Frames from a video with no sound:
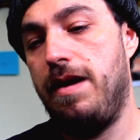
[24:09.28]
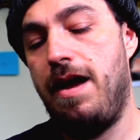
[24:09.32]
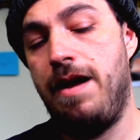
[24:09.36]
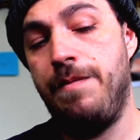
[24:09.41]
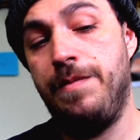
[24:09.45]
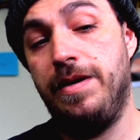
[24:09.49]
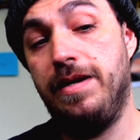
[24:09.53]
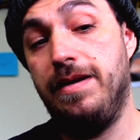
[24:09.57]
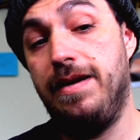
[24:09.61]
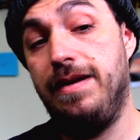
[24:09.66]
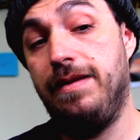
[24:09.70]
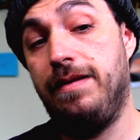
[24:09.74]
I
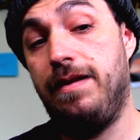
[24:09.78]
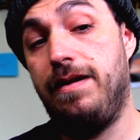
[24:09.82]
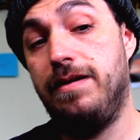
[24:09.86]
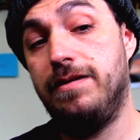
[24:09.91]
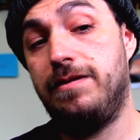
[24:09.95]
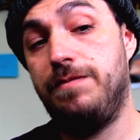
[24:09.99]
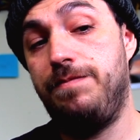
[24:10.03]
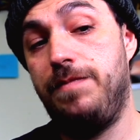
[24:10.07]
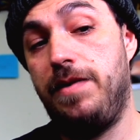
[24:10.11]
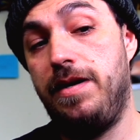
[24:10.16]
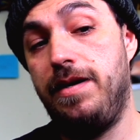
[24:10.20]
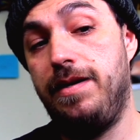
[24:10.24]
mean, I
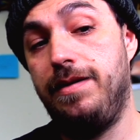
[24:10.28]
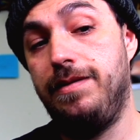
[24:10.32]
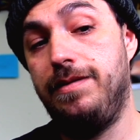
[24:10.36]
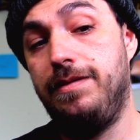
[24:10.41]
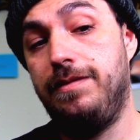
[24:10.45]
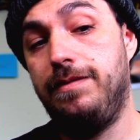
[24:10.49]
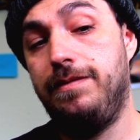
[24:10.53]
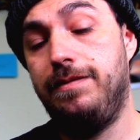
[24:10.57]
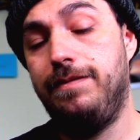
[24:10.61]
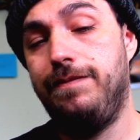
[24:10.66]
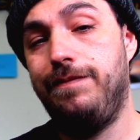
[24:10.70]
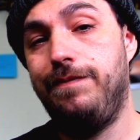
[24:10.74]
lost my
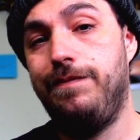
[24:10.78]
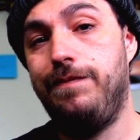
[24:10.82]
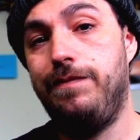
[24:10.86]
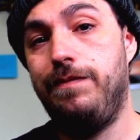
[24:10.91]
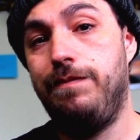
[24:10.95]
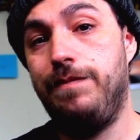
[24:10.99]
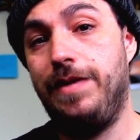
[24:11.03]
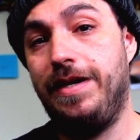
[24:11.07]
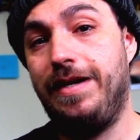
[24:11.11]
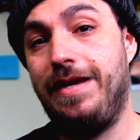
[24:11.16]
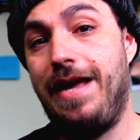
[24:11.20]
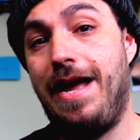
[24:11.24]

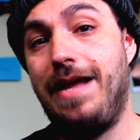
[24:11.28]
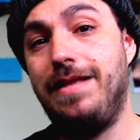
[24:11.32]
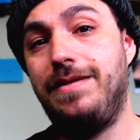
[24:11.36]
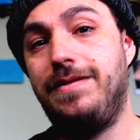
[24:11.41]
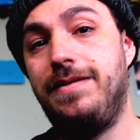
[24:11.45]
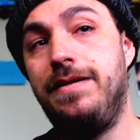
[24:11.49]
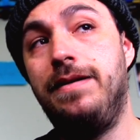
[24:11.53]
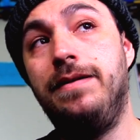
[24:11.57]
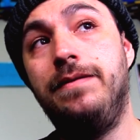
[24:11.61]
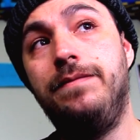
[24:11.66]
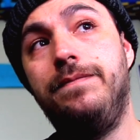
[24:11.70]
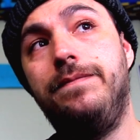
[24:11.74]
cat
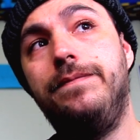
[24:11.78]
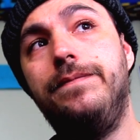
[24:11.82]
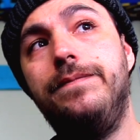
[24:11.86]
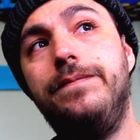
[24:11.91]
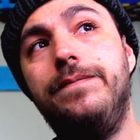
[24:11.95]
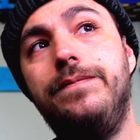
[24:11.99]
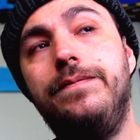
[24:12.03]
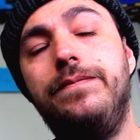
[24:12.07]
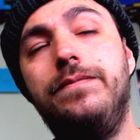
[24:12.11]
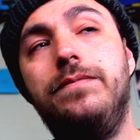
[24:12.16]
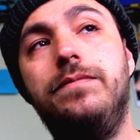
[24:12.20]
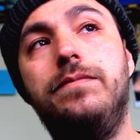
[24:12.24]
son.
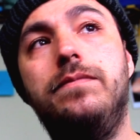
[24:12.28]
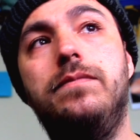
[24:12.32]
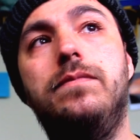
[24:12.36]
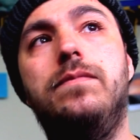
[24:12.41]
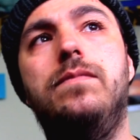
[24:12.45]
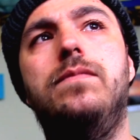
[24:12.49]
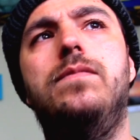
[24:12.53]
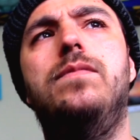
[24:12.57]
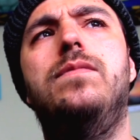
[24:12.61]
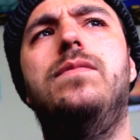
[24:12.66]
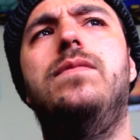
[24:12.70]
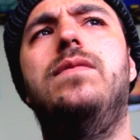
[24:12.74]

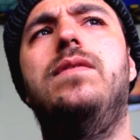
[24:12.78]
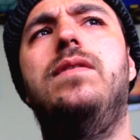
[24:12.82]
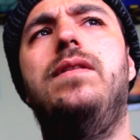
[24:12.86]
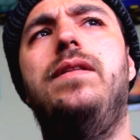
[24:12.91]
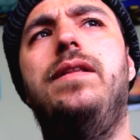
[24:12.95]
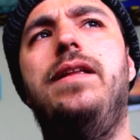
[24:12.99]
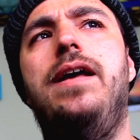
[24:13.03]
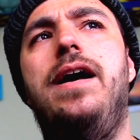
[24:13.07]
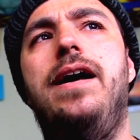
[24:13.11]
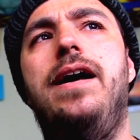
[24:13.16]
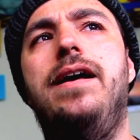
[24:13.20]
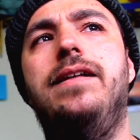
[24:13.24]

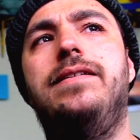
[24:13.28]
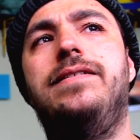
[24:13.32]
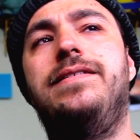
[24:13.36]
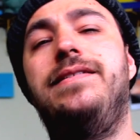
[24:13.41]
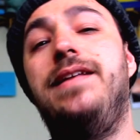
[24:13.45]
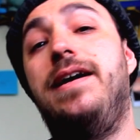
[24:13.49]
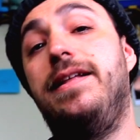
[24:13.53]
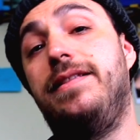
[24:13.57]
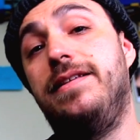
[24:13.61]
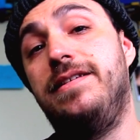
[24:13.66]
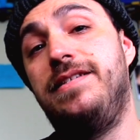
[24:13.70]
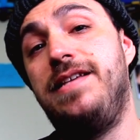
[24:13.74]
It's
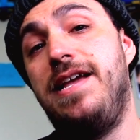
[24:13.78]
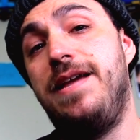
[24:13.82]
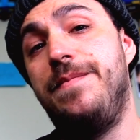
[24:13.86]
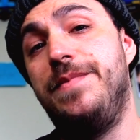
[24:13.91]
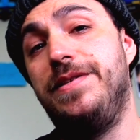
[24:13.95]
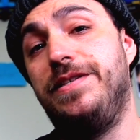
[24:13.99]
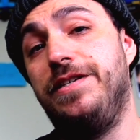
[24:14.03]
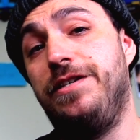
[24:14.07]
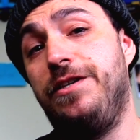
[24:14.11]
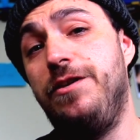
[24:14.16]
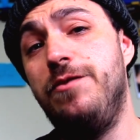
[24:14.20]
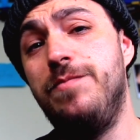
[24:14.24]
not the same
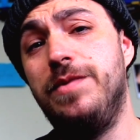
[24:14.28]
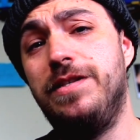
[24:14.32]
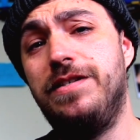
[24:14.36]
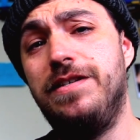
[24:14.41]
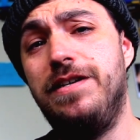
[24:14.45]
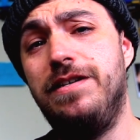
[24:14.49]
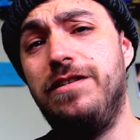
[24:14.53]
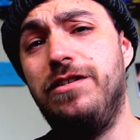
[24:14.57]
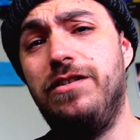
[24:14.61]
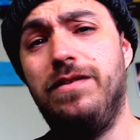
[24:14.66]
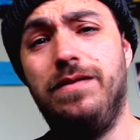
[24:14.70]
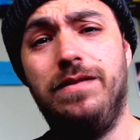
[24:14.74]
as a human
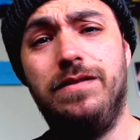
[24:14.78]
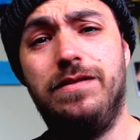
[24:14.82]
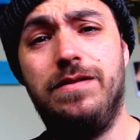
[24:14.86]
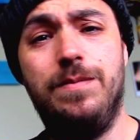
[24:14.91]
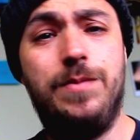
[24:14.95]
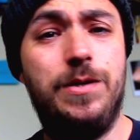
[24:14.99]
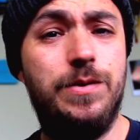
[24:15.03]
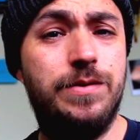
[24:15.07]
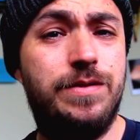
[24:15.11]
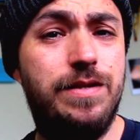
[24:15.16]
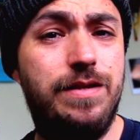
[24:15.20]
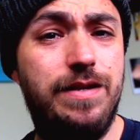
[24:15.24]
son,
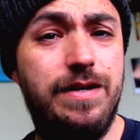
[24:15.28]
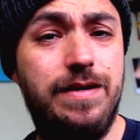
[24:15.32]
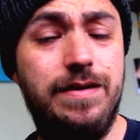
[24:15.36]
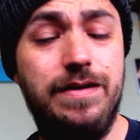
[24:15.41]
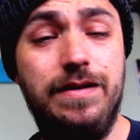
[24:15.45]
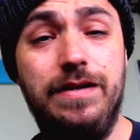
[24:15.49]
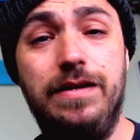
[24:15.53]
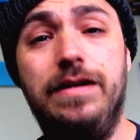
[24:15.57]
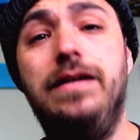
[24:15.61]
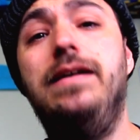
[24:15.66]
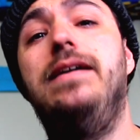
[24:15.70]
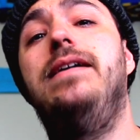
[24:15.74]
supposedly,
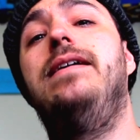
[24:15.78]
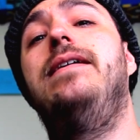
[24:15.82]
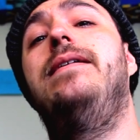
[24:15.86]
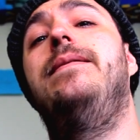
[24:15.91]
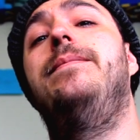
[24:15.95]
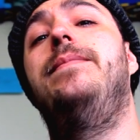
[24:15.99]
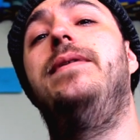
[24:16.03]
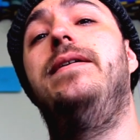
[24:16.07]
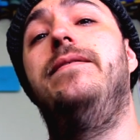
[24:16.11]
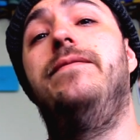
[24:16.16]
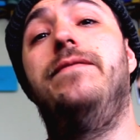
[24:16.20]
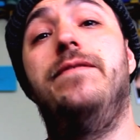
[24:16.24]

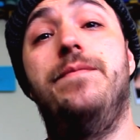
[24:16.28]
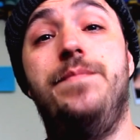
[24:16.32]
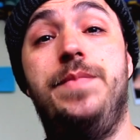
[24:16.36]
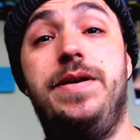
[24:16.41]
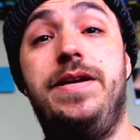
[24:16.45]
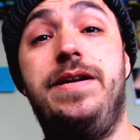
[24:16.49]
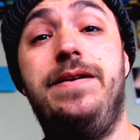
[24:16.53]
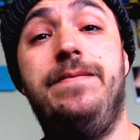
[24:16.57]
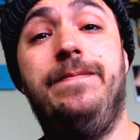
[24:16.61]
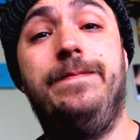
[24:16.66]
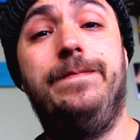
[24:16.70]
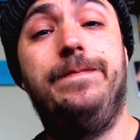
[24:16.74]
but for
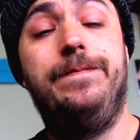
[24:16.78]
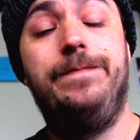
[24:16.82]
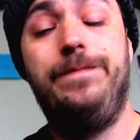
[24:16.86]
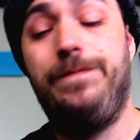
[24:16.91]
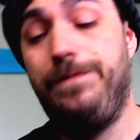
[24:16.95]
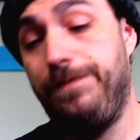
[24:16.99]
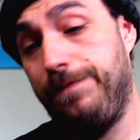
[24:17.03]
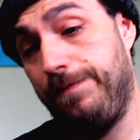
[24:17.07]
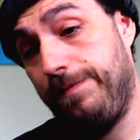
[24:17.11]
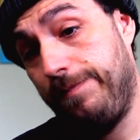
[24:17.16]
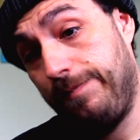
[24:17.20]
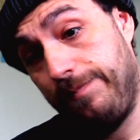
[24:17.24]
me,
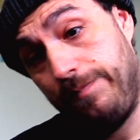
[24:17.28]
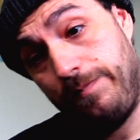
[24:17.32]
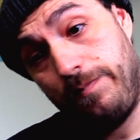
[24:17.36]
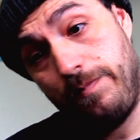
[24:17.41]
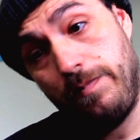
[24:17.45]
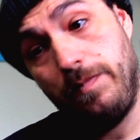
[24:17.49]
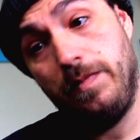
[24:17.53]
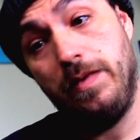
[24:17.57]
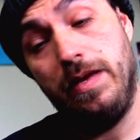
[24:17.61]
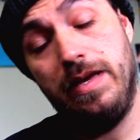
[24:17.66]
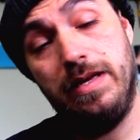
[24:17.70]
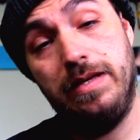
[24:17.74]

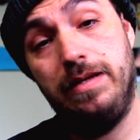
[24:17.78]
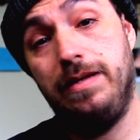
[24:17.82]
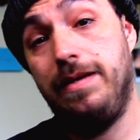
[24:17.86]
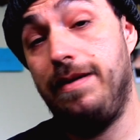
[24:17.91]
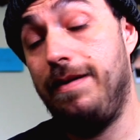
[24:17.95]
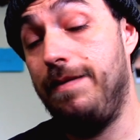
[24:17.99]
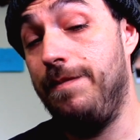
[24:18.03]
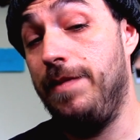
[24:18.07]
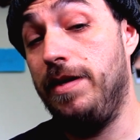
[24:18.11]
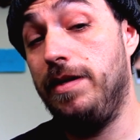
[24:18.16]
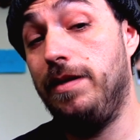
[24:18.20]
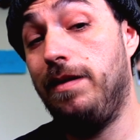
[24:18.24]

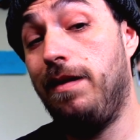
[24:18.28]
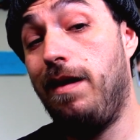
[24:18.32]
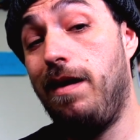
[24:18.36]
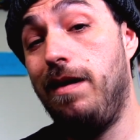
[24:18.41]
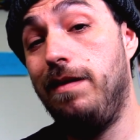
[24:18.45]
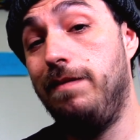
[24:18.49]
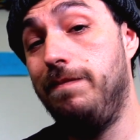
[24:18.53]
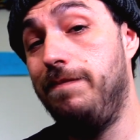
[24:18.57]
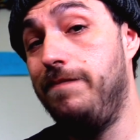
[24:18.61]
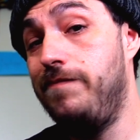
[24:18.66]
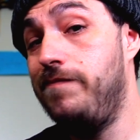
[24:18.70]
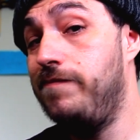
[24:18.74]
he meant a
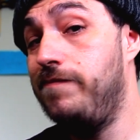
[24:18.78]
lot.